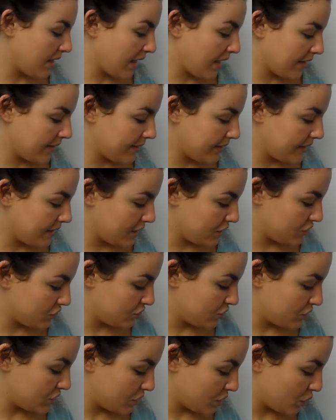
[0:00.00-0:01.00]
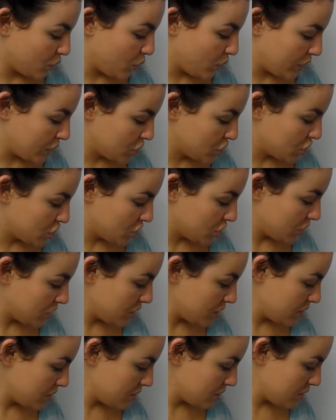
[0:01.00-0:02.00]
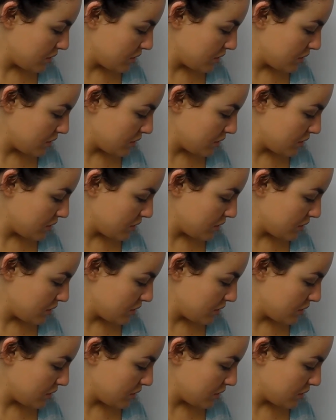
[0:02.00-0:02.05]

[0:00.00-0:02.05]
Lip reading: That's an interesting question.